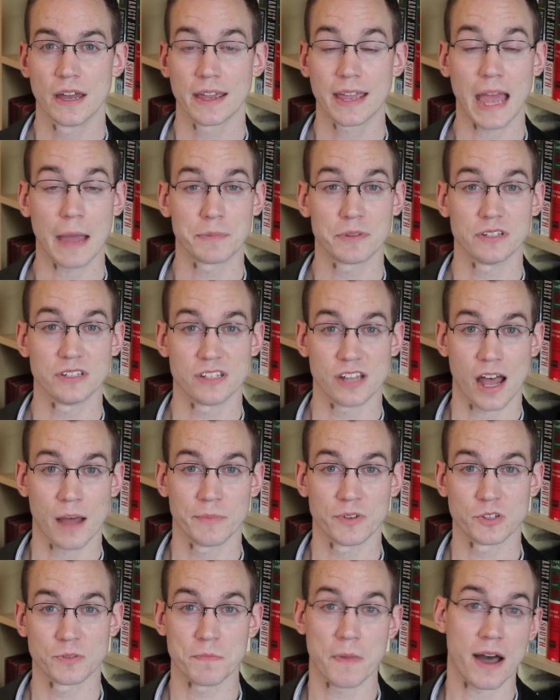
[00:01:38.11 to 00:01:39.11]
Captain
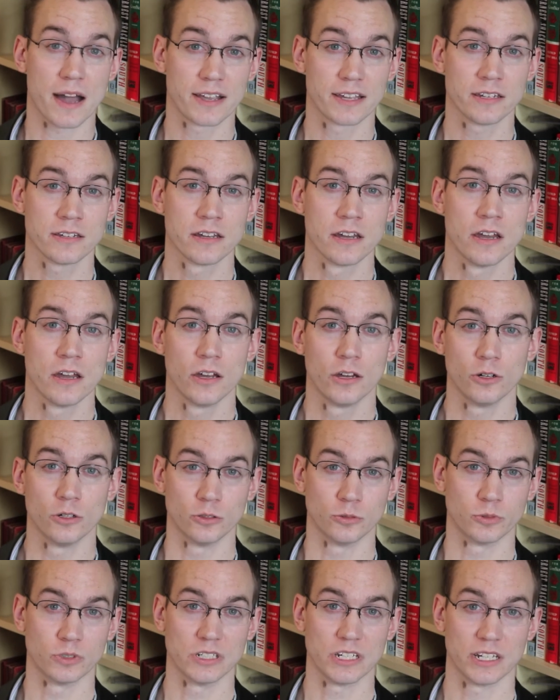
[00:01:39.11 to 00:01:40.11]
Thomas Machin,
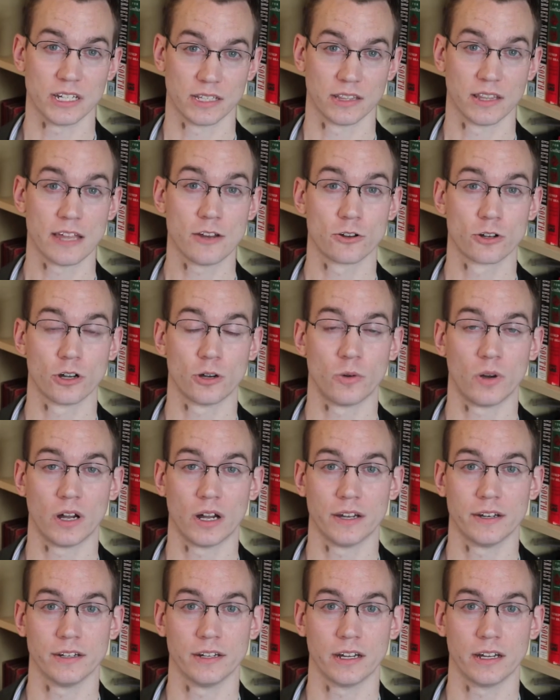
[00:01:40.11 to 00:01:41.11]
who would later go
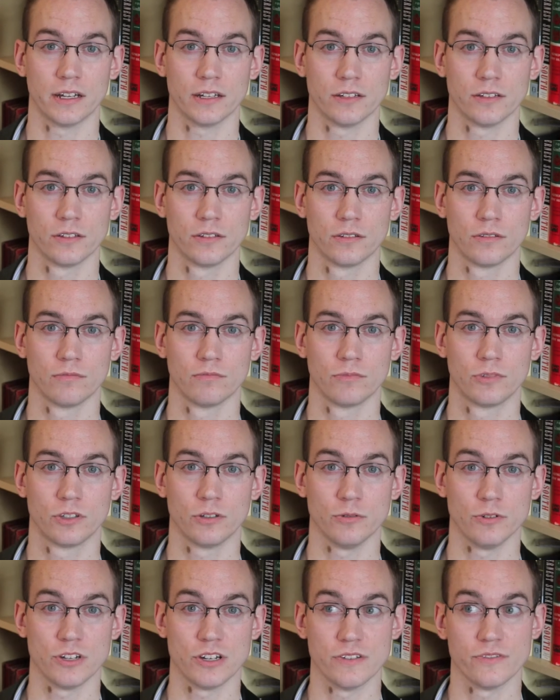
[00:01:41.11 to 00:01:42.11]
on uh,
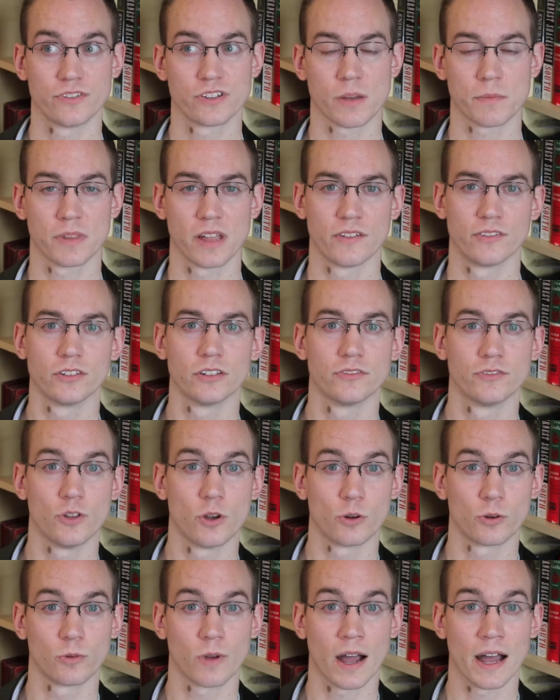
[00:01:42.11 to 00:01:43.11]
to achieve some level of
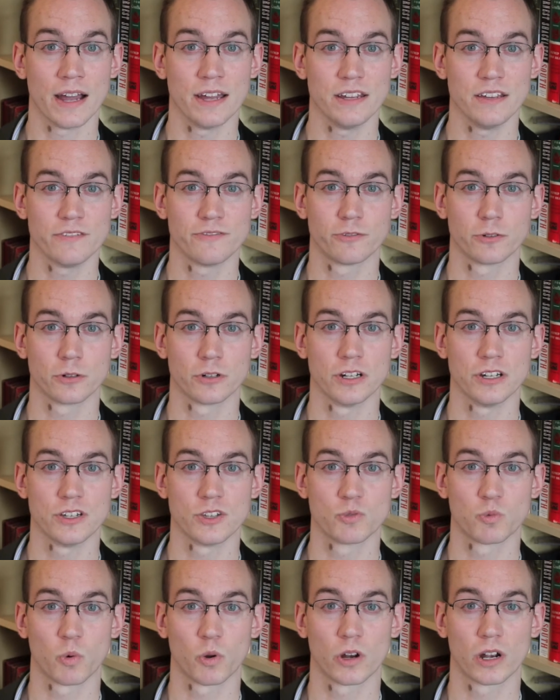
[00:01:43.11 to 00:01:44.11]
notoriety for
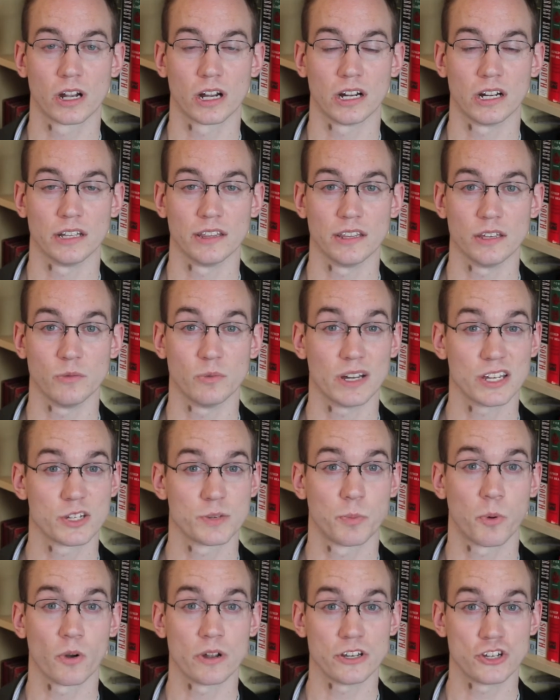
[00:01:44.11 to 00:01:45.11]
his work on the
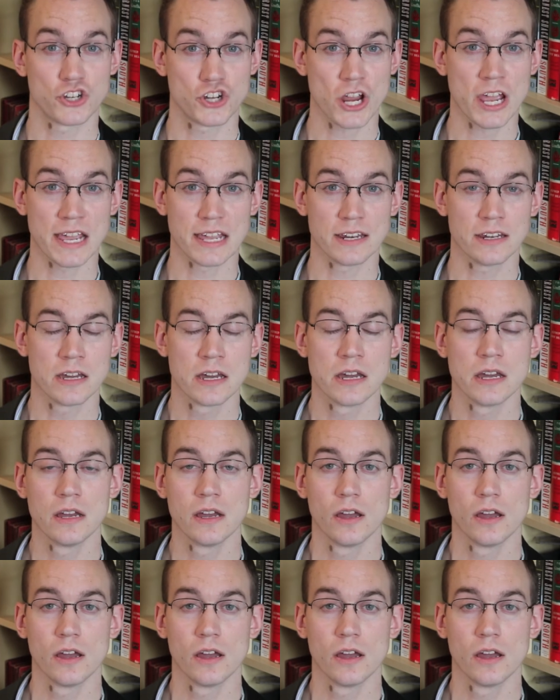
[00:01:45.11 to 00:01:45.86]
West Point chain,